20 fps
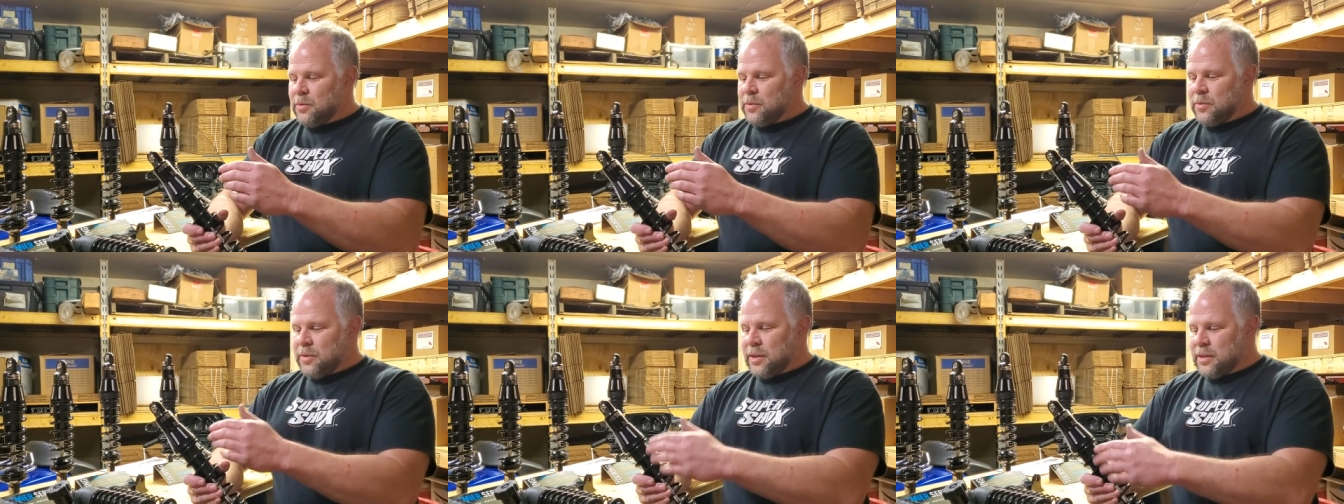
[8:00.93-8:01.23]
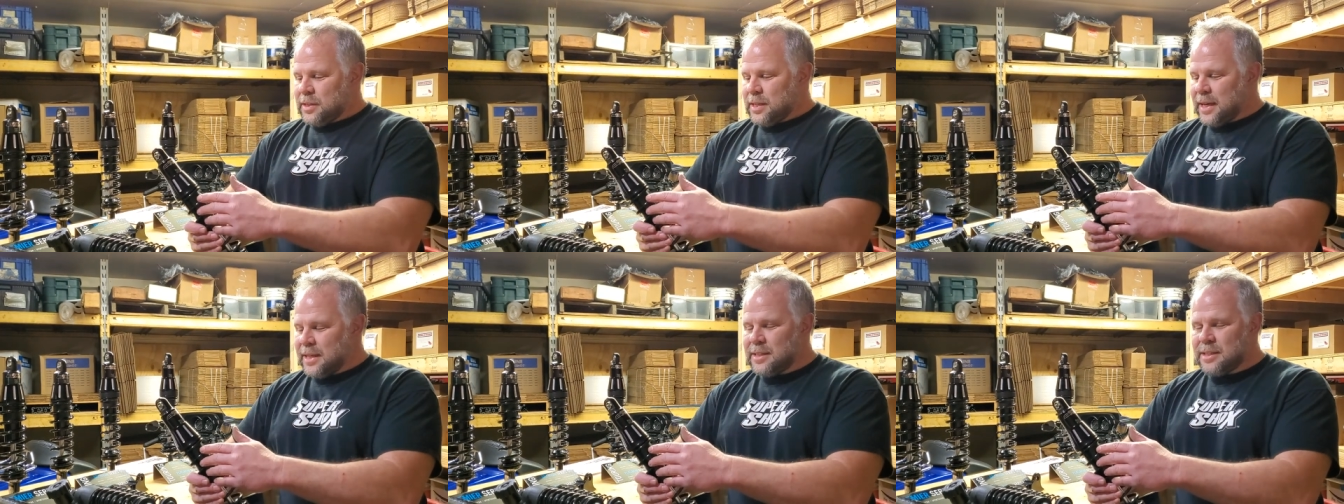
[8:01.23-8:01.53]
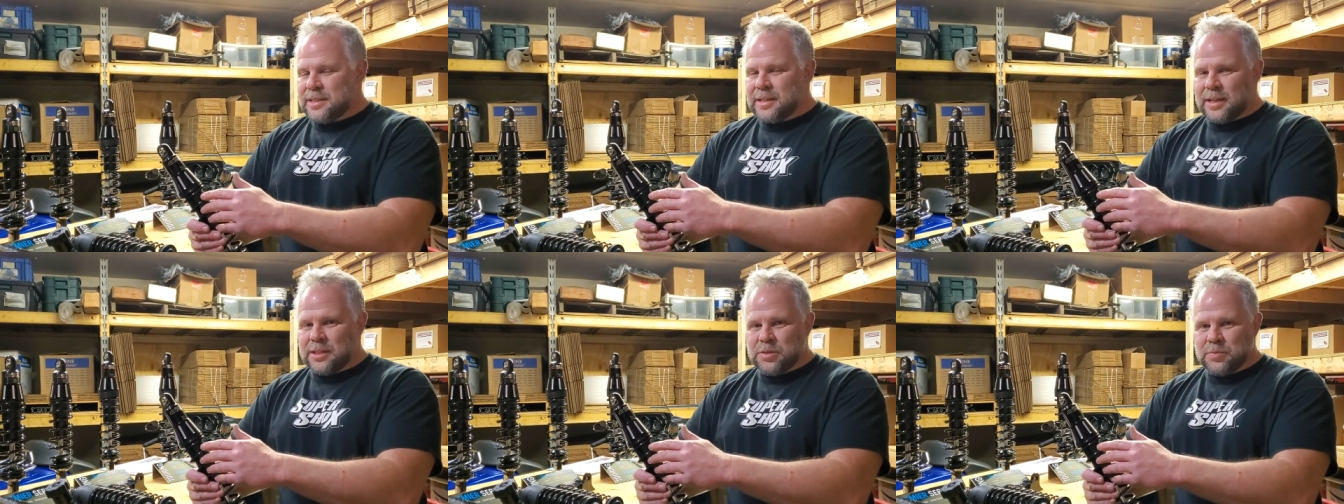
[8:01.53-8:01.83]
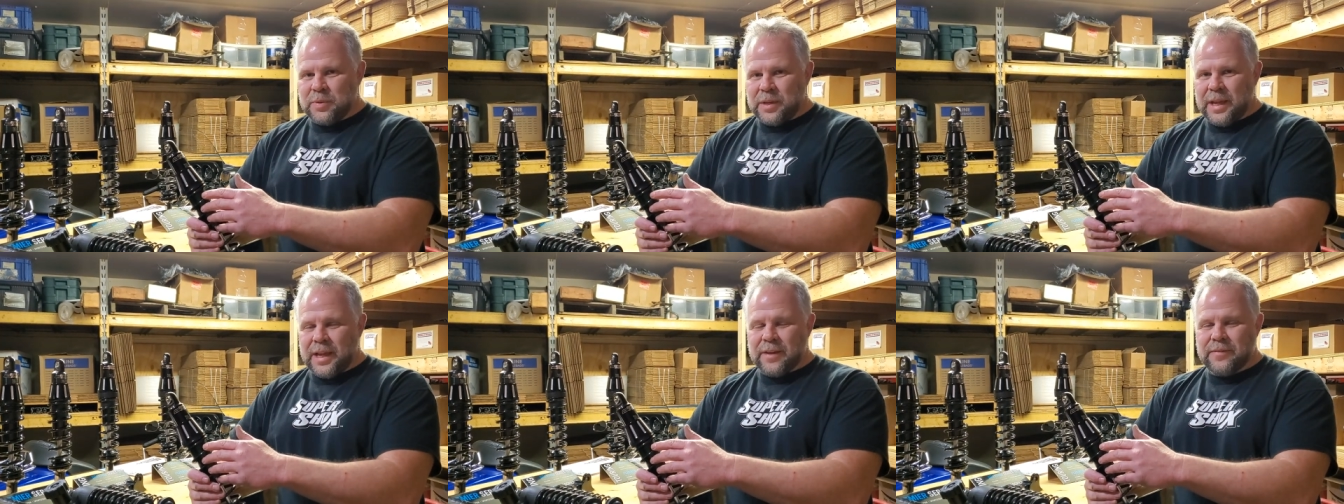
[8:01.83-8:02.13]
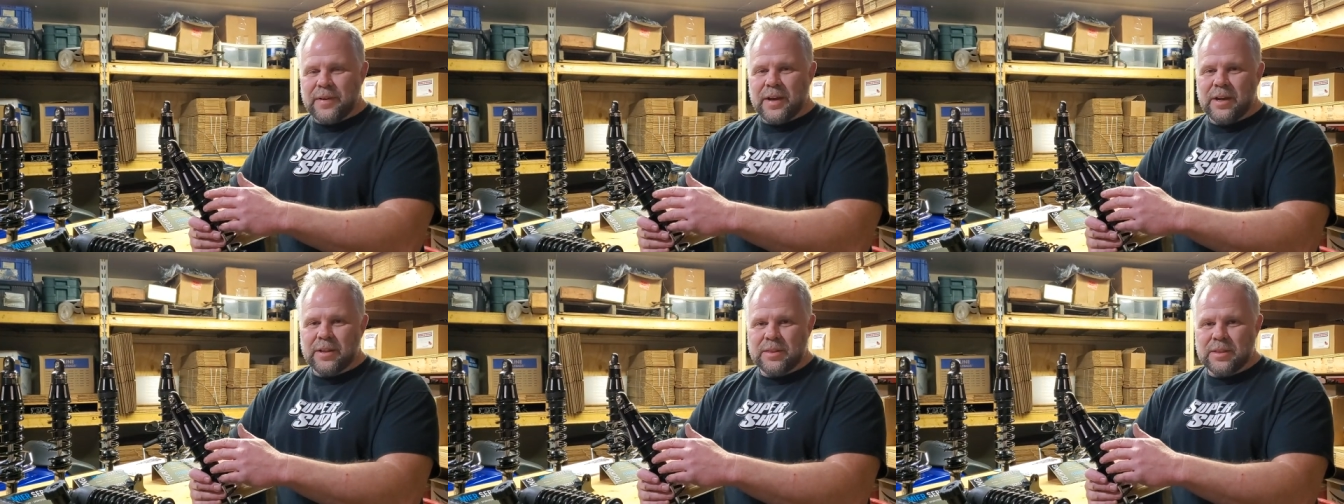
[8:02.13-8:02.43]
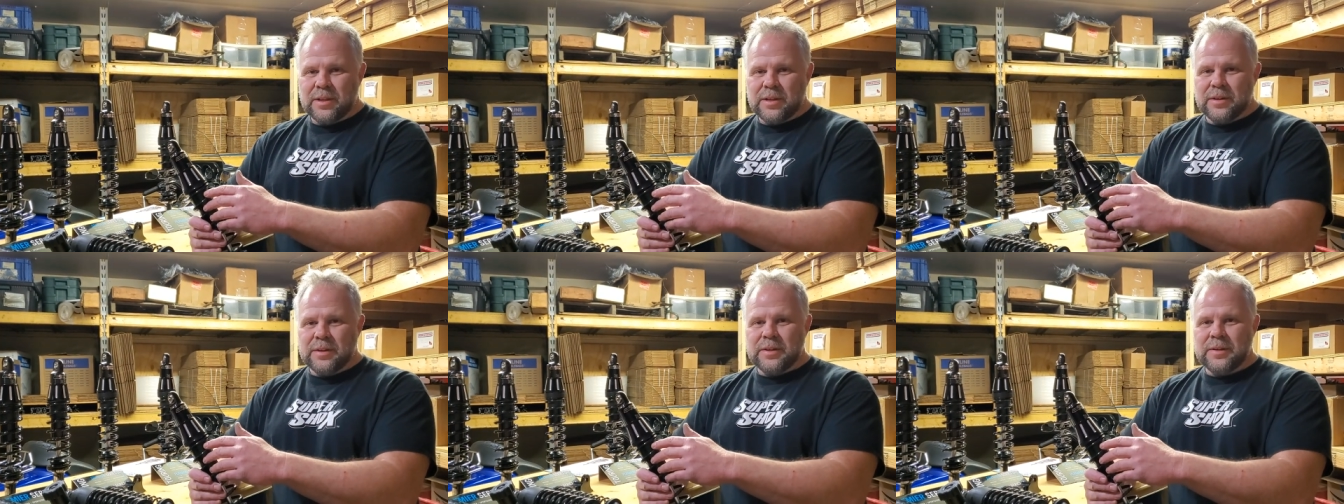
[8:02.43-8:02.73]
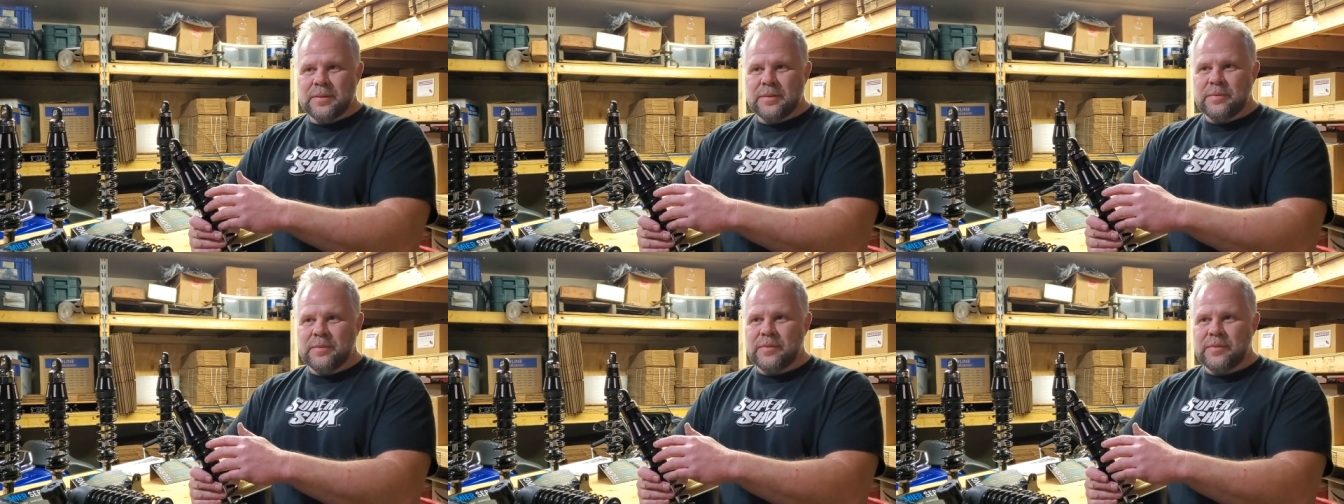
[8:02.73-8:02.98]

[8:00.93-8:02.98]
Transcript: The test sets we have out there,